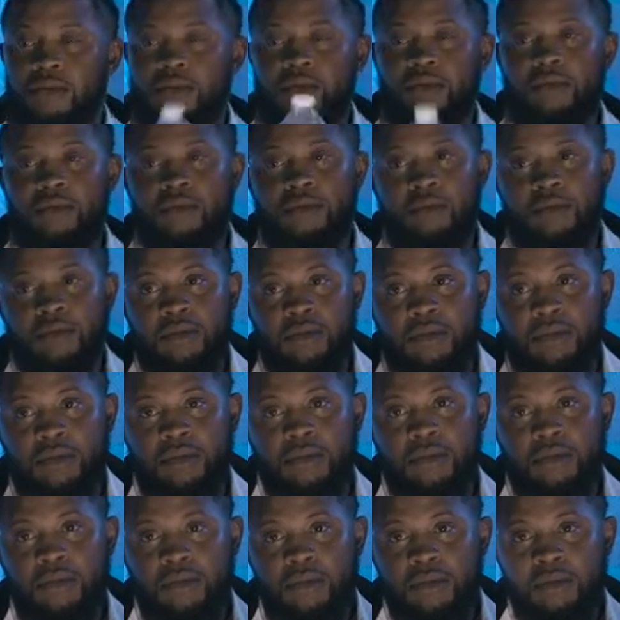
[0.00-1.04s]

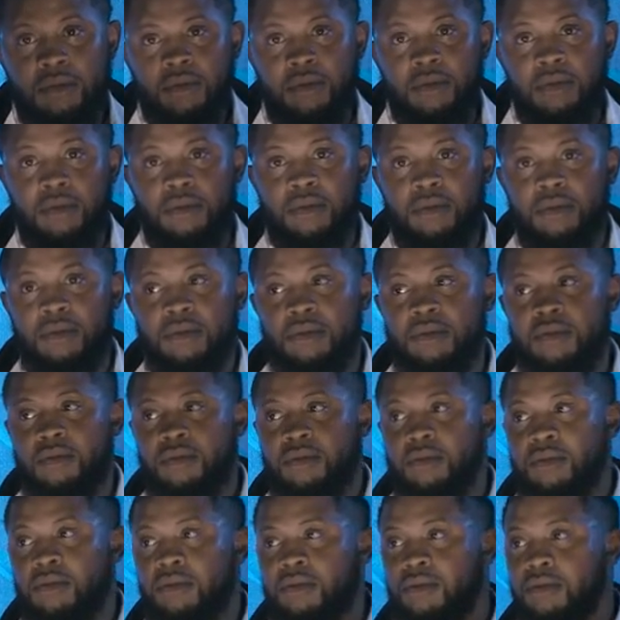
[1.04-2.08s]

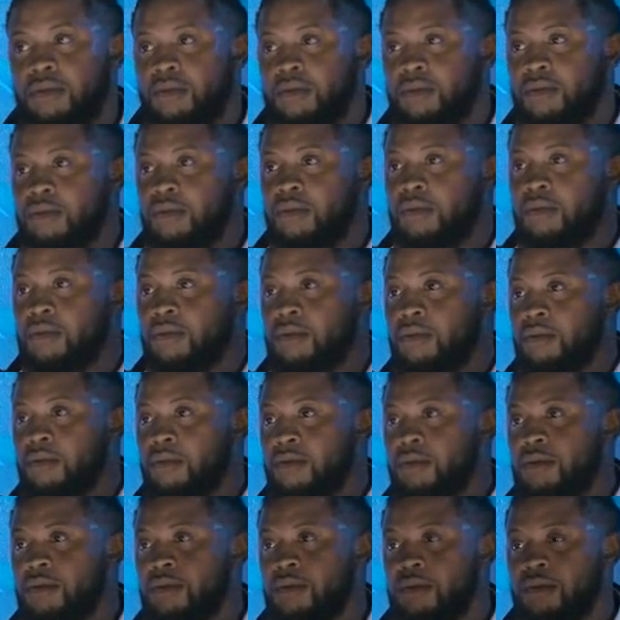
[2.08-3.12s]

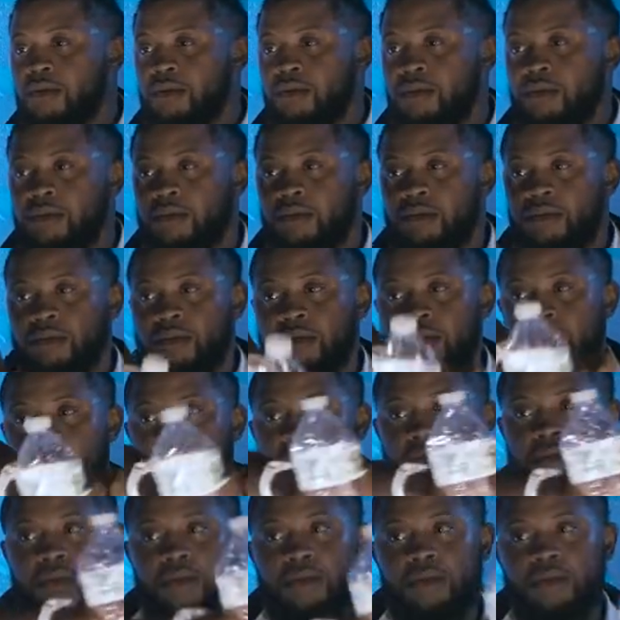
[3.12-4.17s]

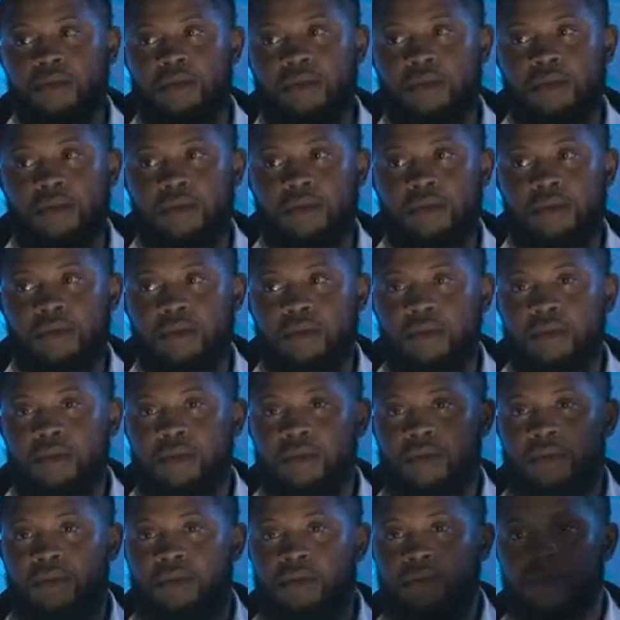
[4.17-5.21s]

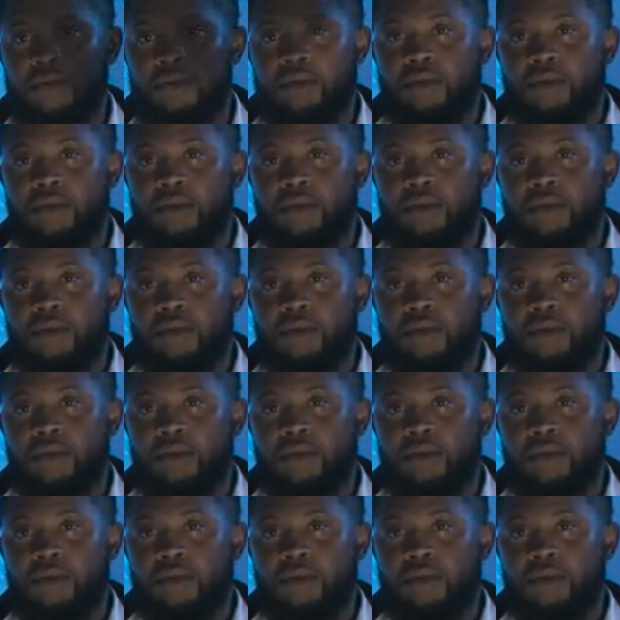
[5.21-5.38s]
The person shown says nothing.